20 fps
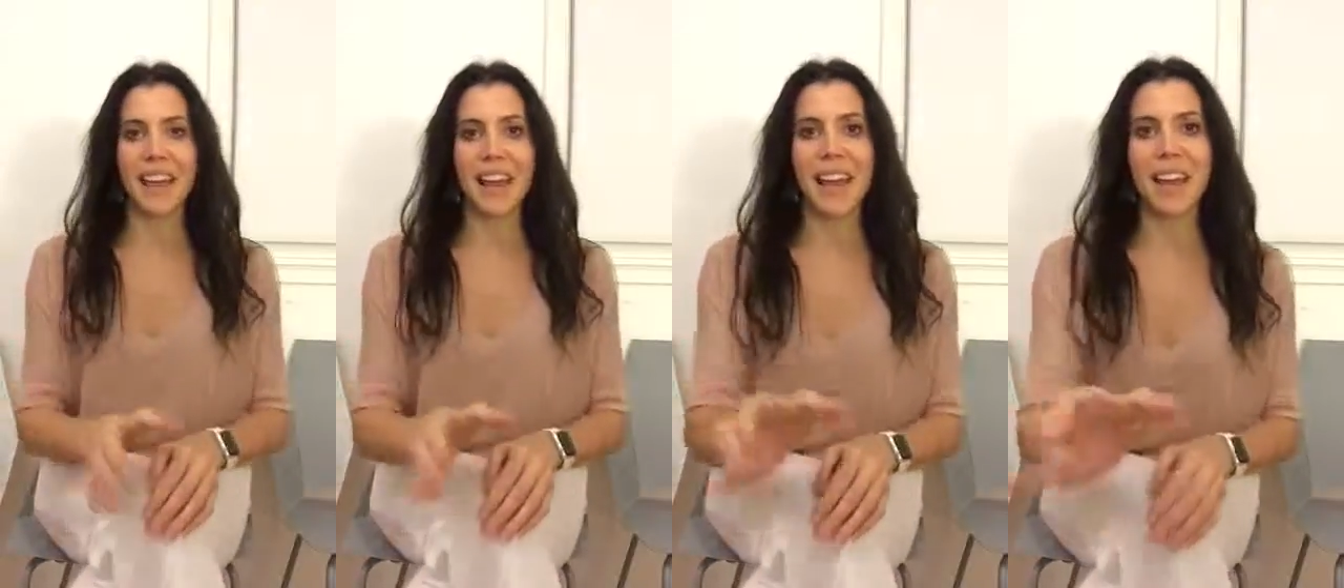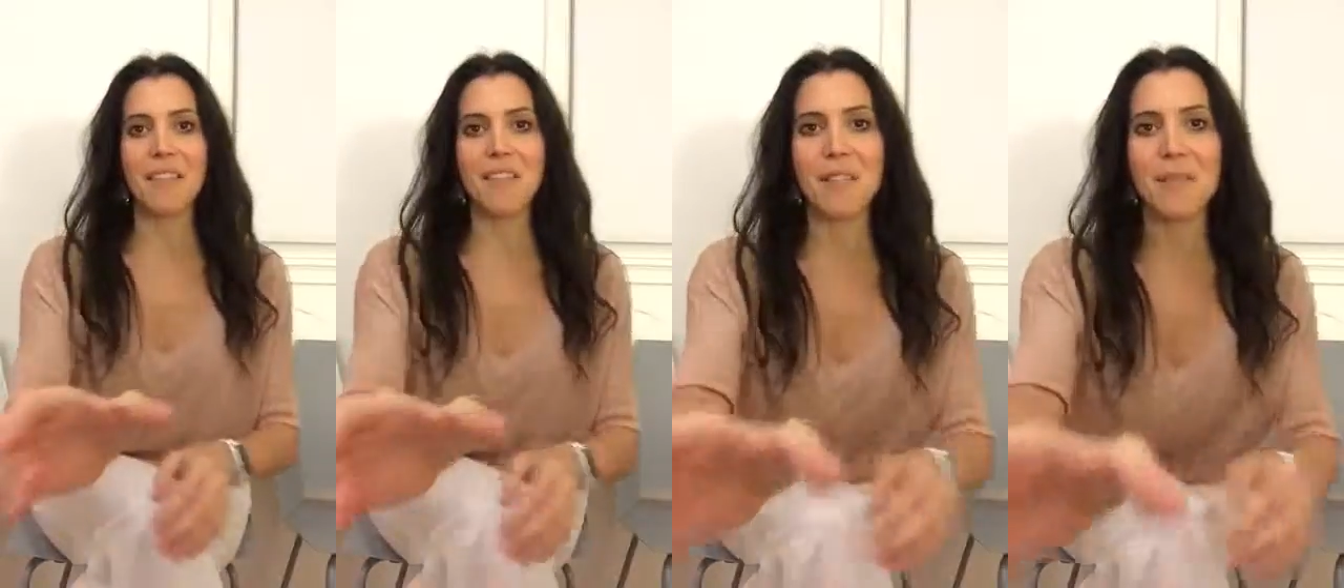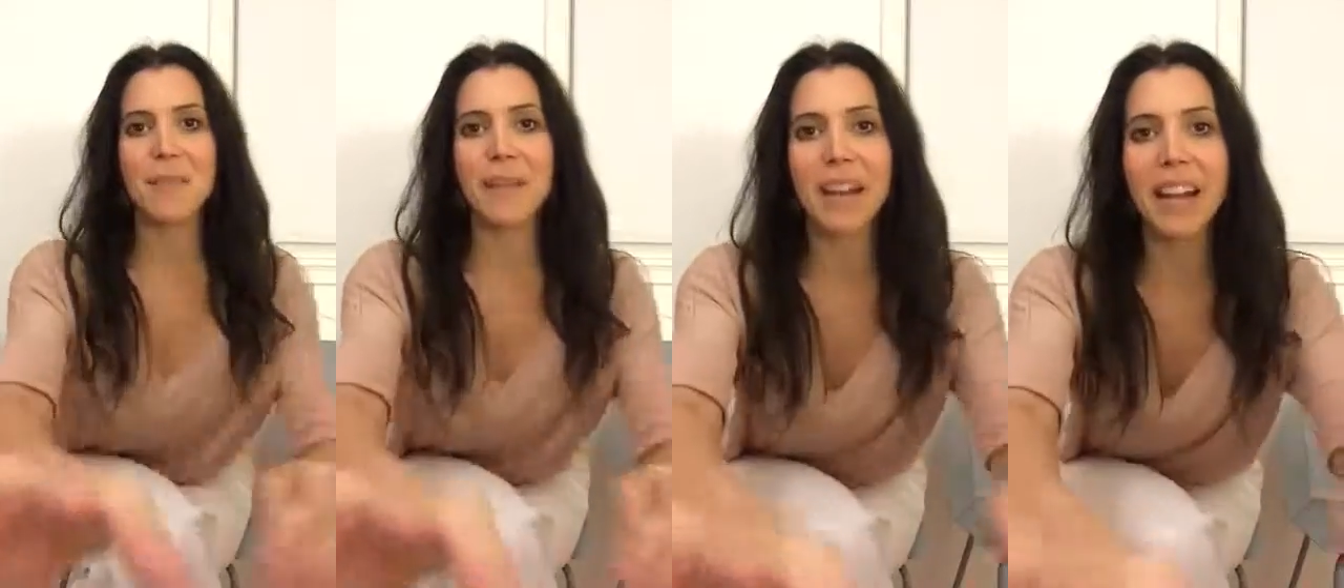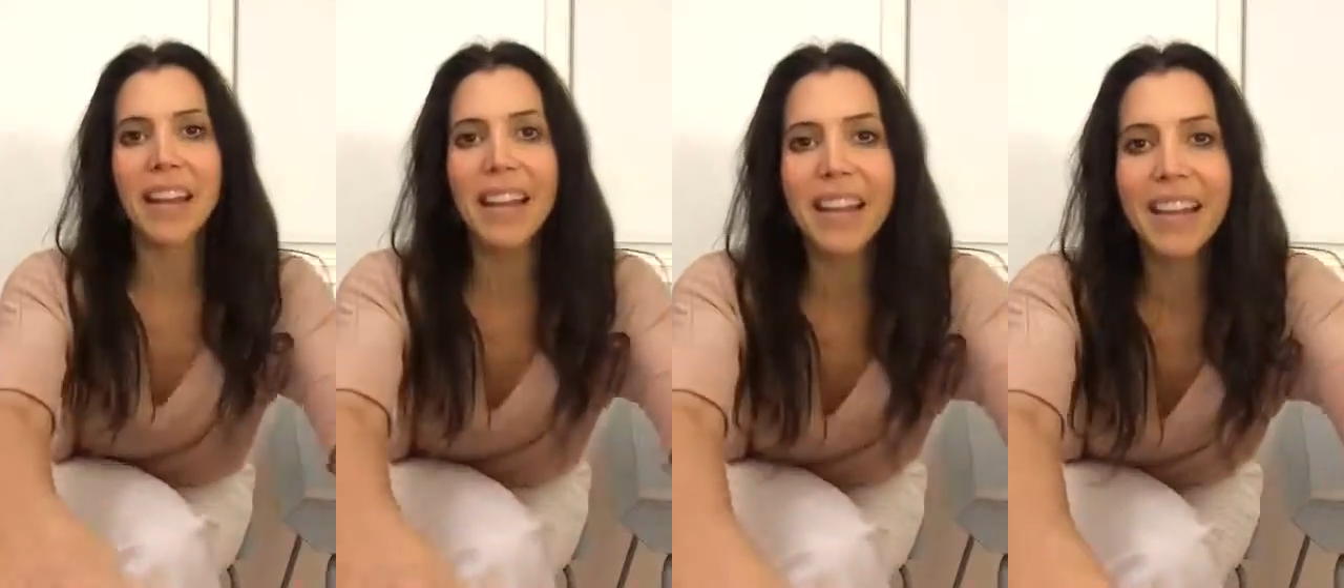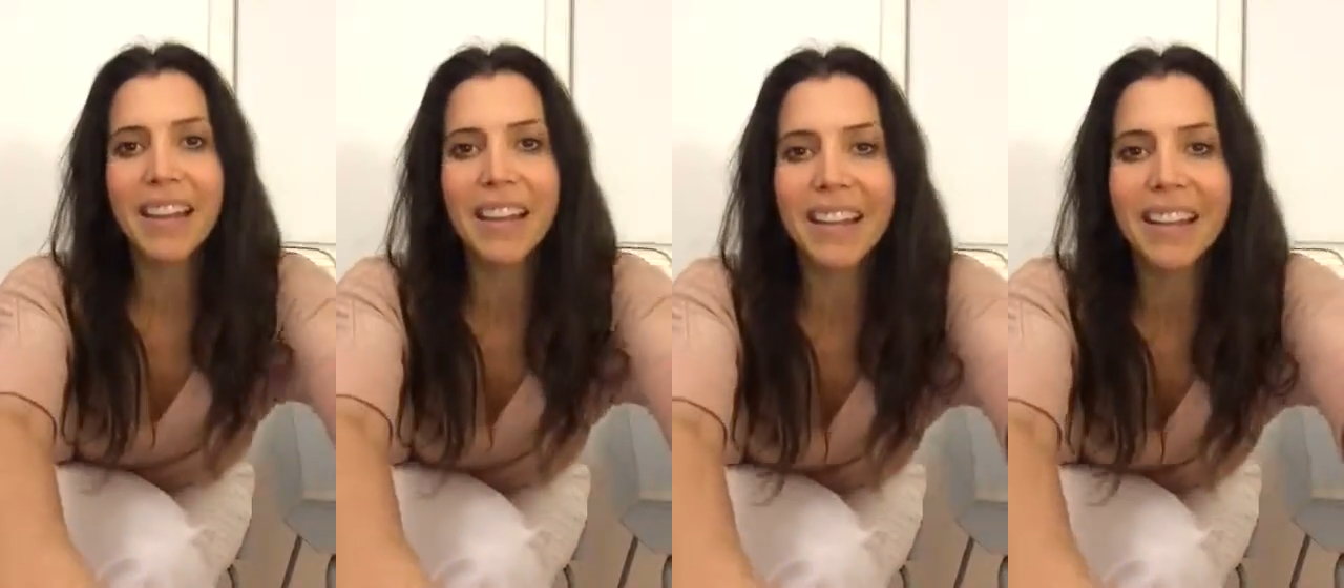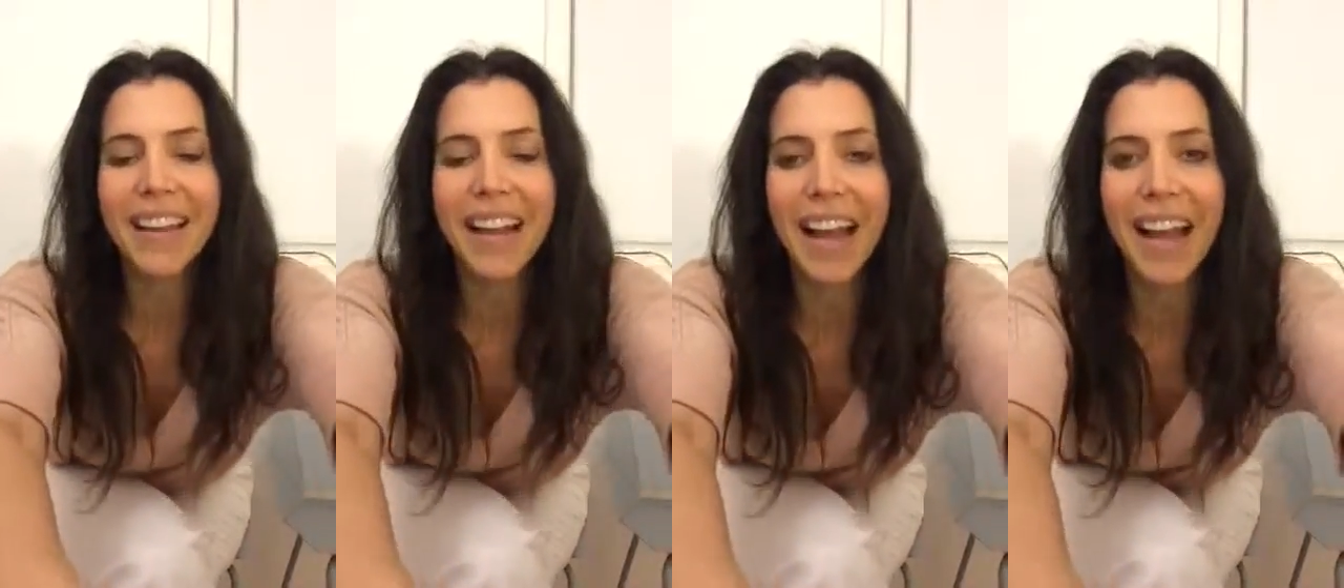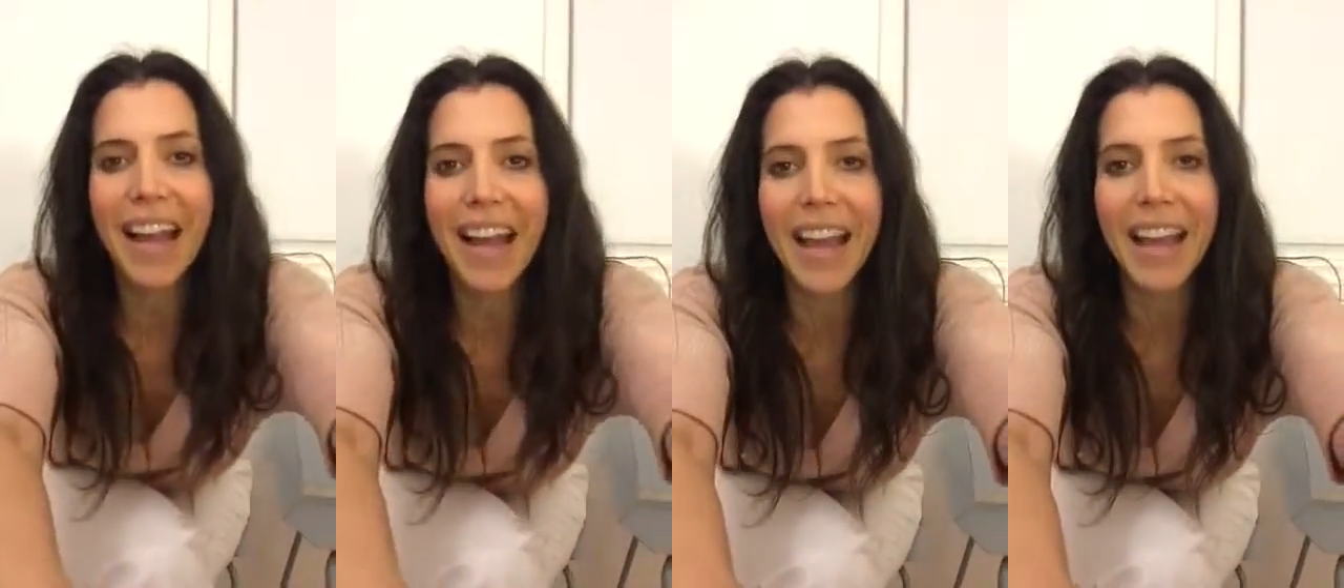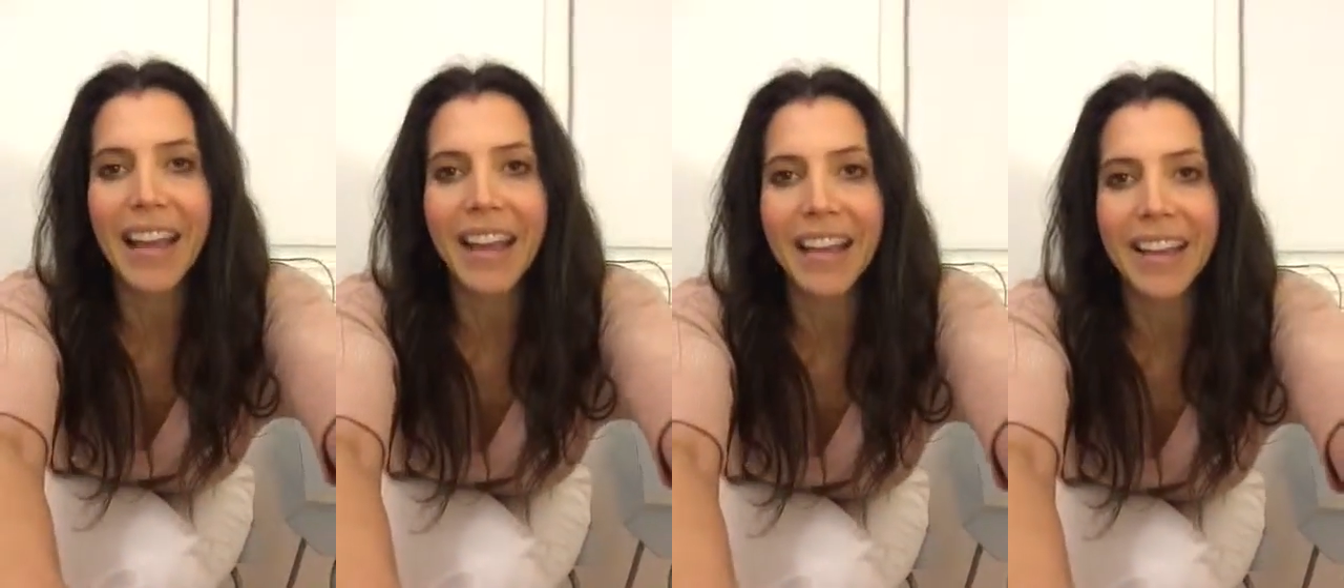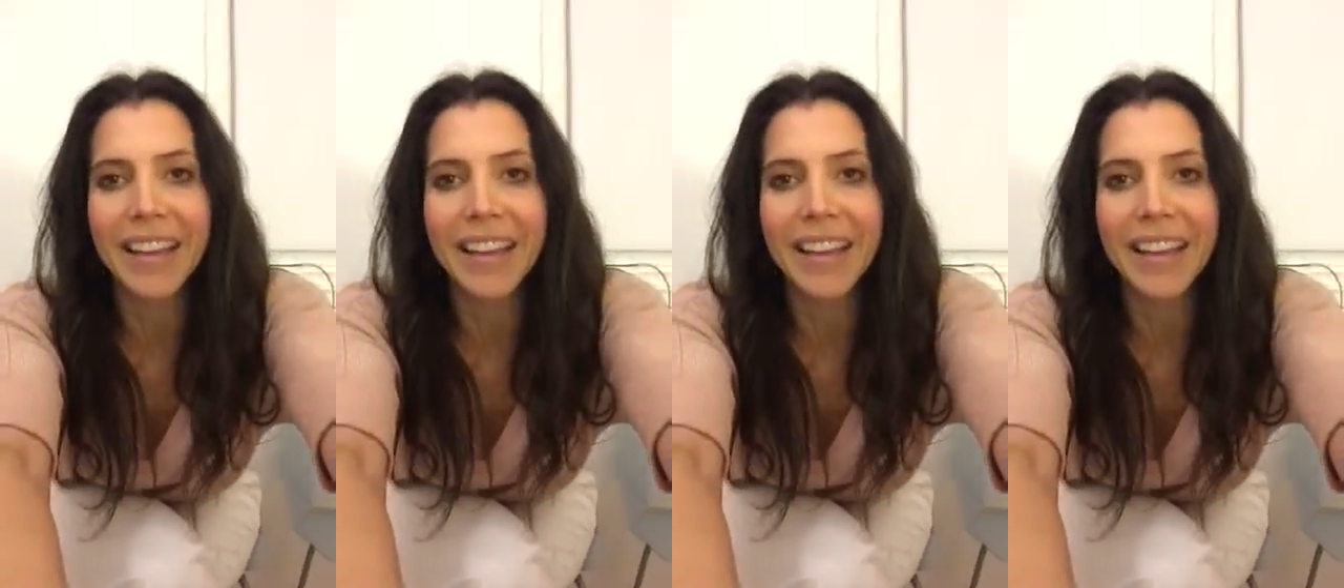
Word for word: Hey everybody. Hi.